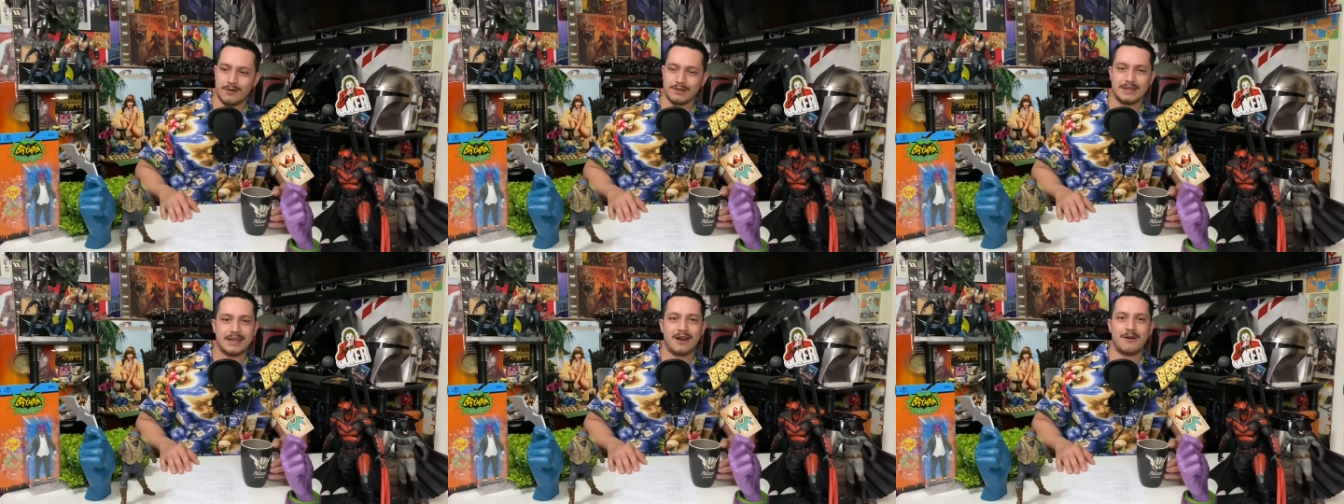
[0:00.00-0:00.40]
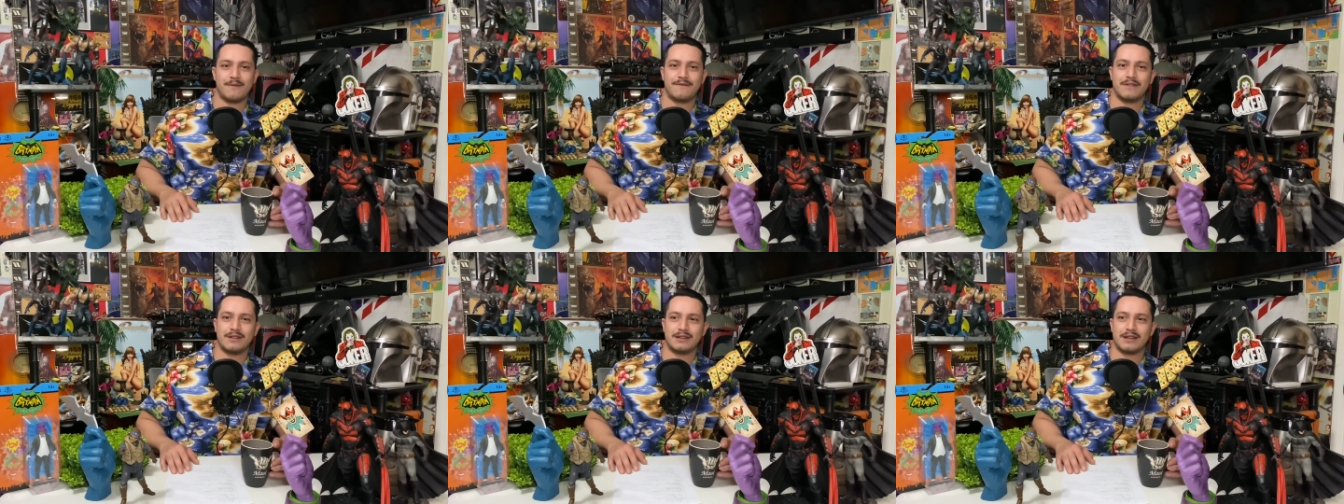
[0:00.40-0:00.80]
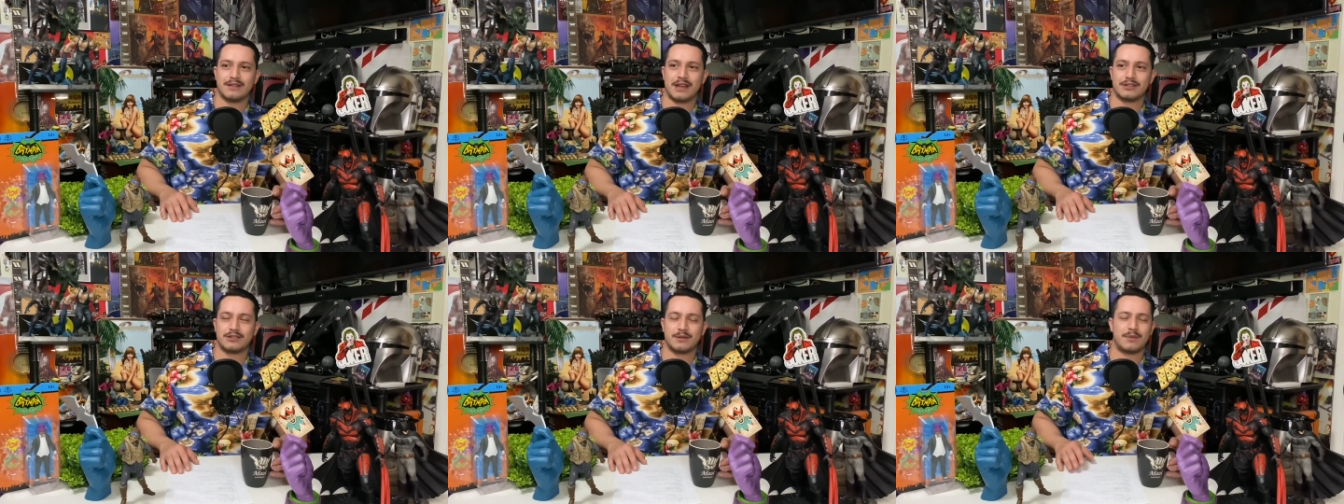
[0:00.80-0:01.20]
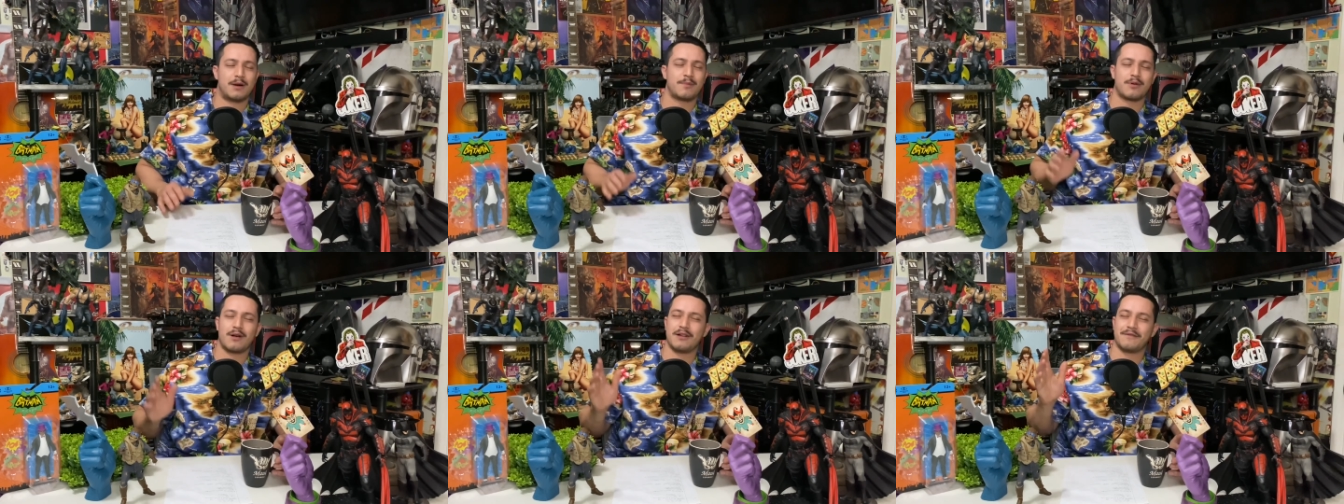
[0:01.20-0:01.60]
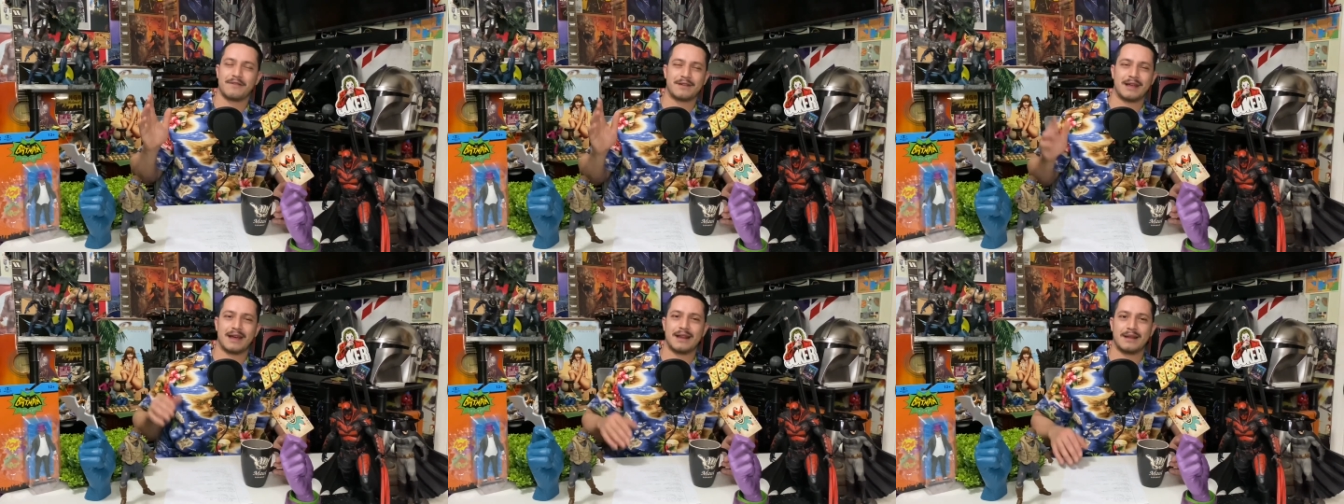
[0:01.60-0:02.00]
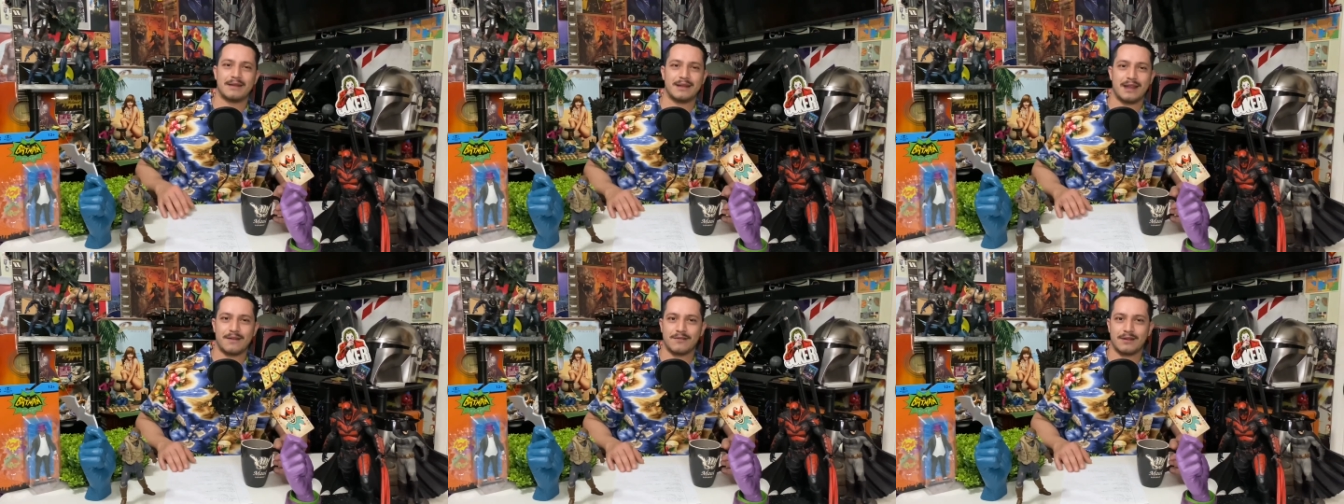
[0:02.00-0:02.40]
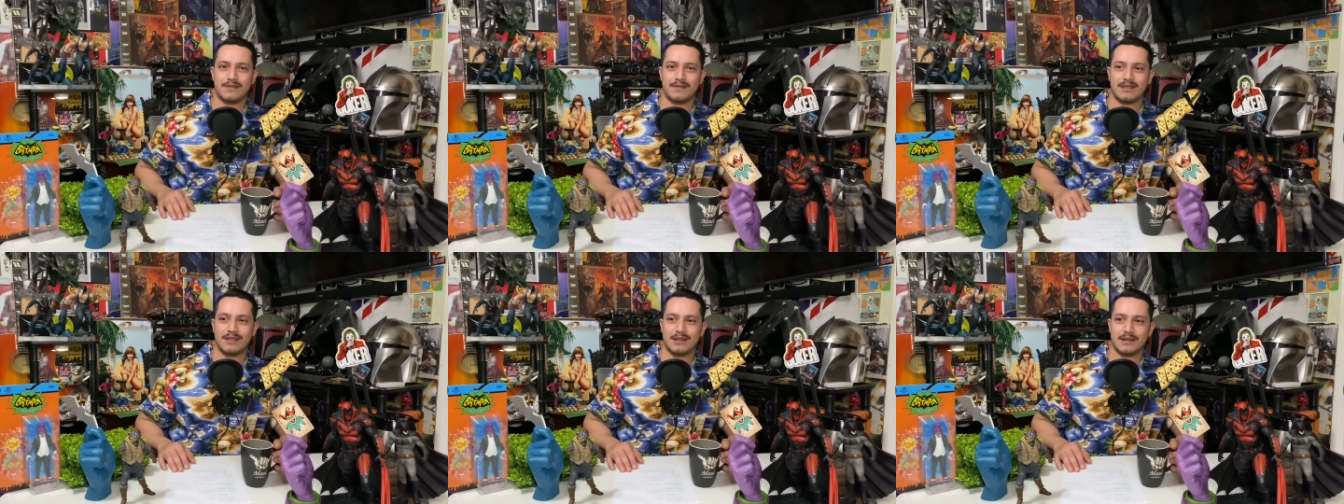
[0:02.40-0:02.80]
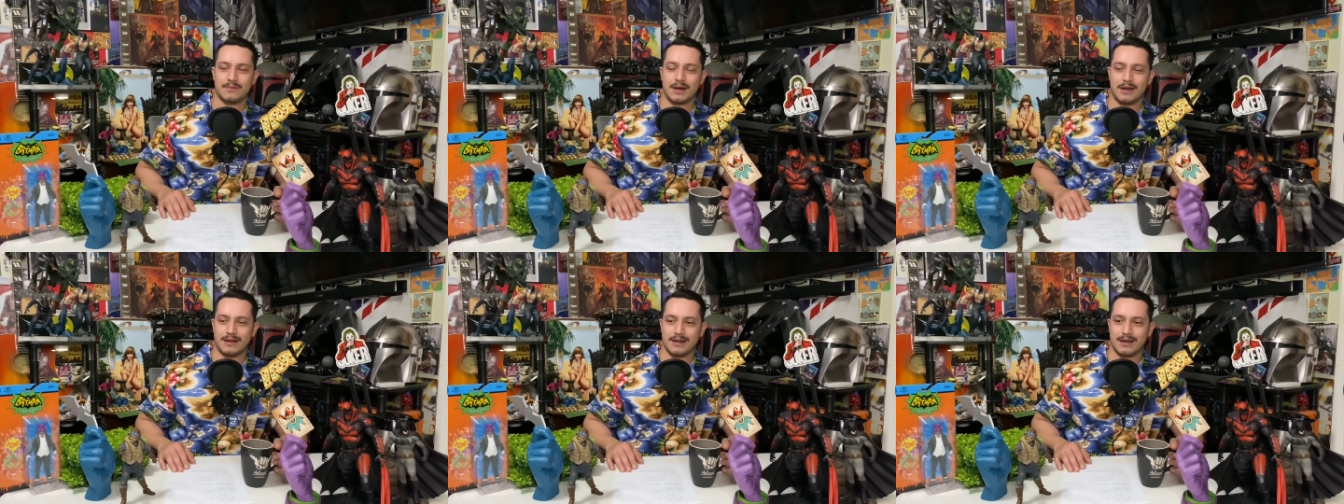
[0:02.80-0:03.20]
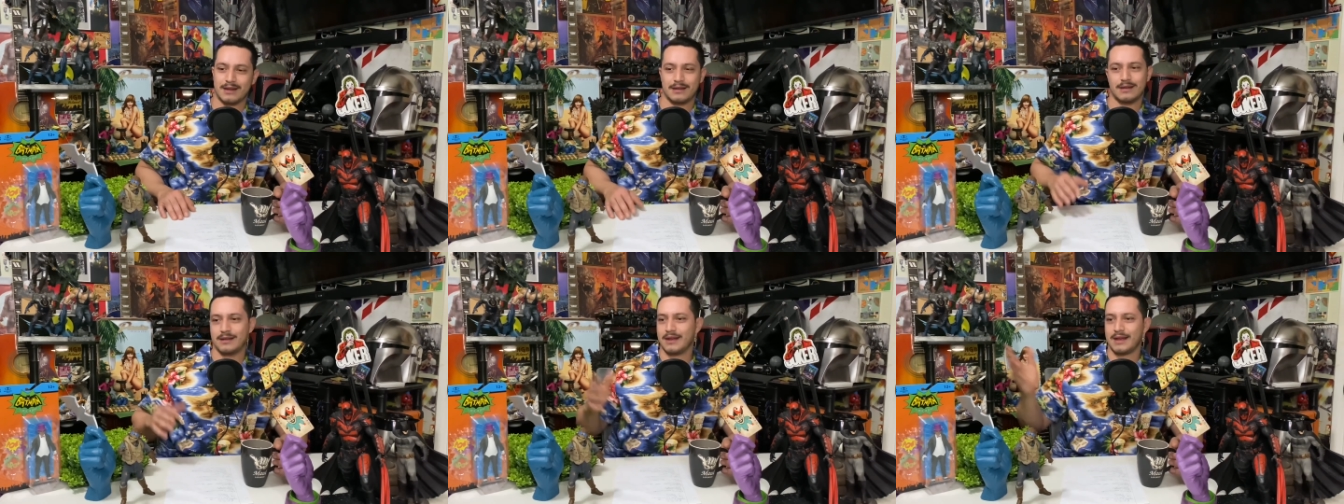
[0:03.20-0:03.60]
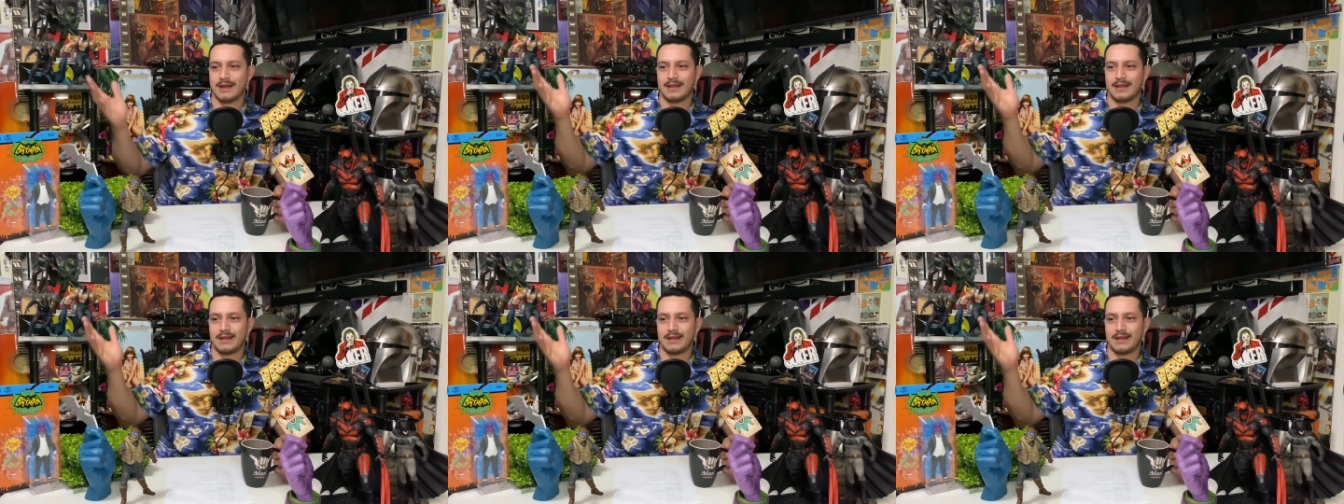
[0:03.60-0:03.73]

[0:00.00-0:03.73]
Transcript: We'll see how I'm feeling on that trip. I'll probably forget and never even think about it and